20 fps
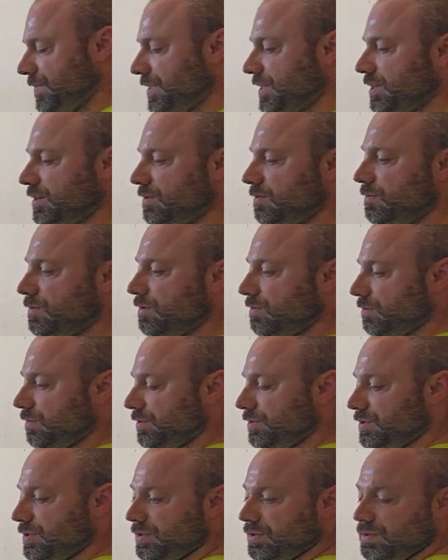Then what we'll
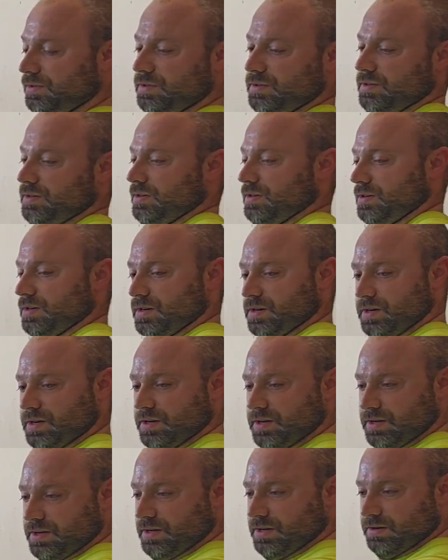do,
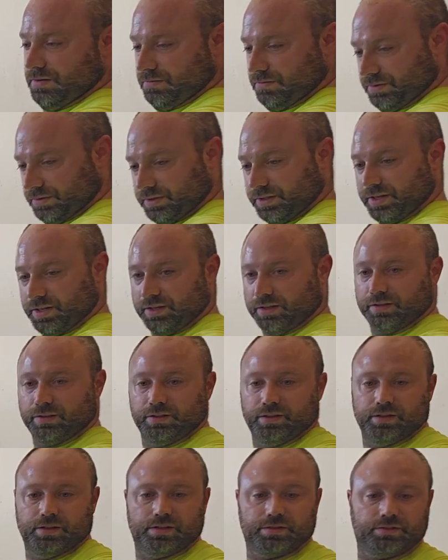we'll take
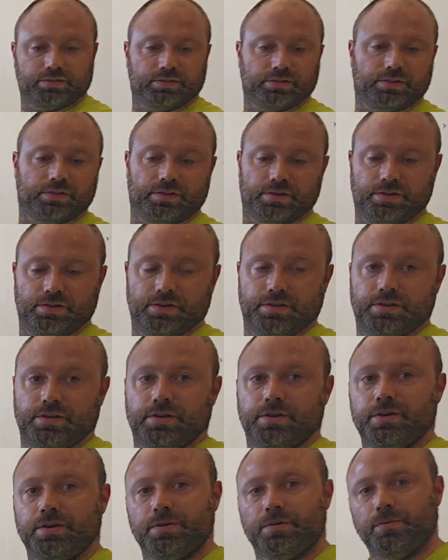this,
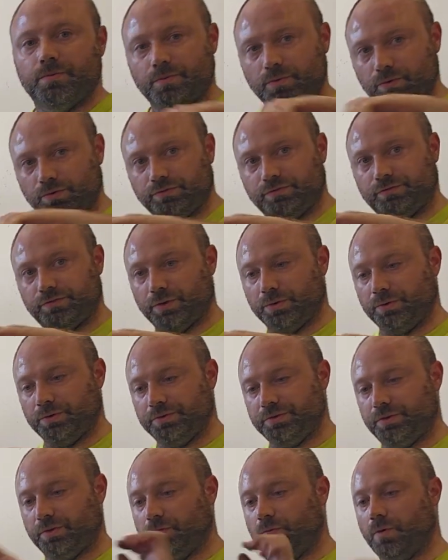we'll
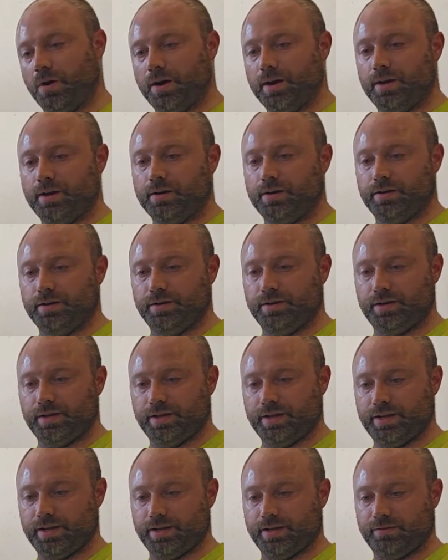fold your wire in
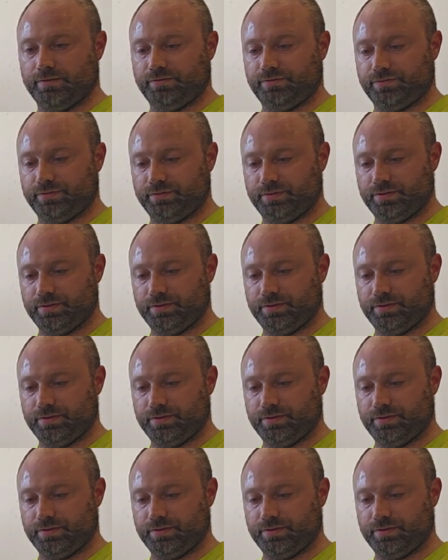half.